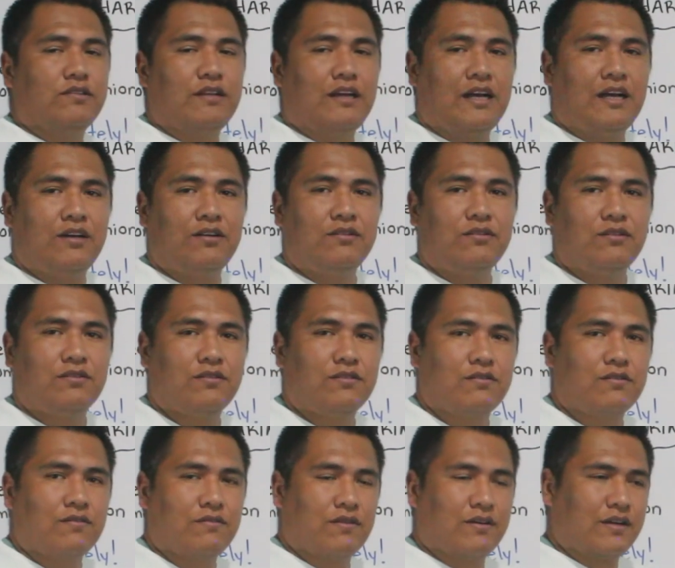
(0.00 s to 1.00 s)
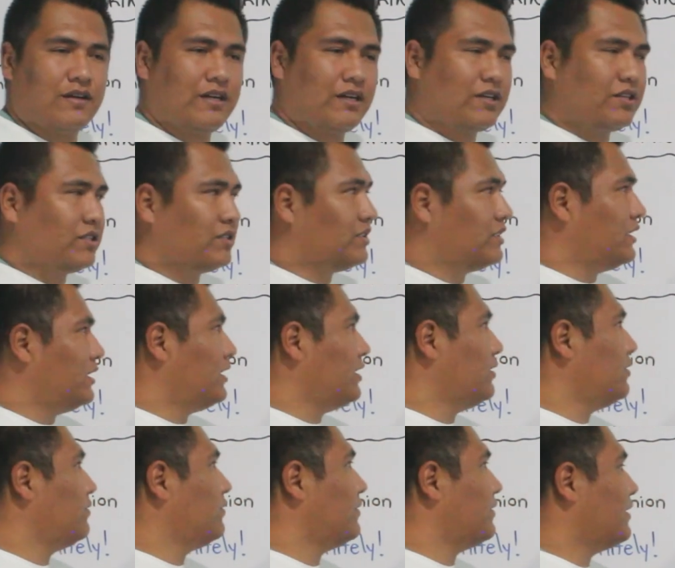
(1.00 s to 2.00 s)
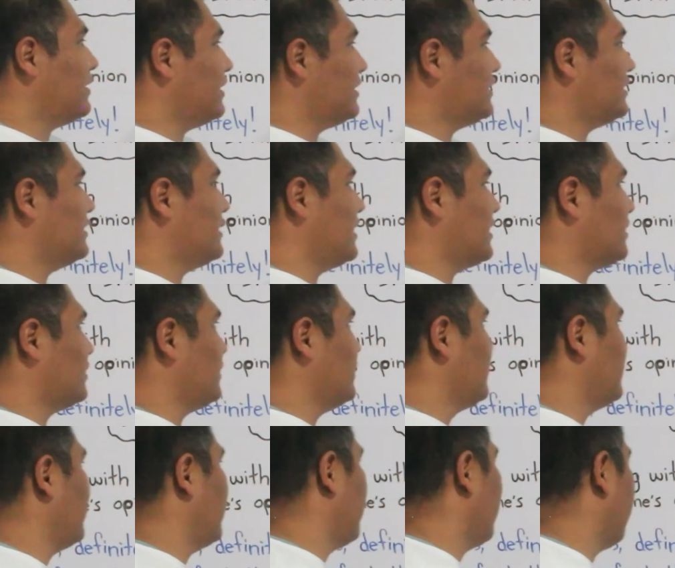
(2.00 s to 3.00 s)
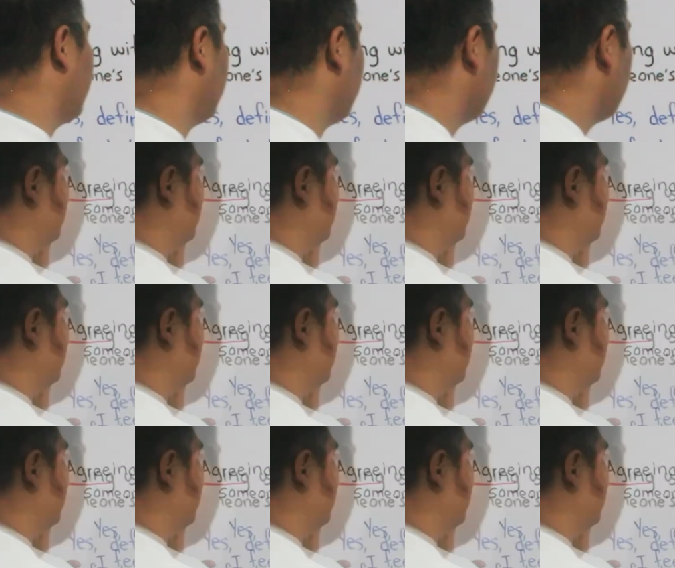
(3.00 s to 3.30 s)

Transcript: now we're gonna continue with this section here,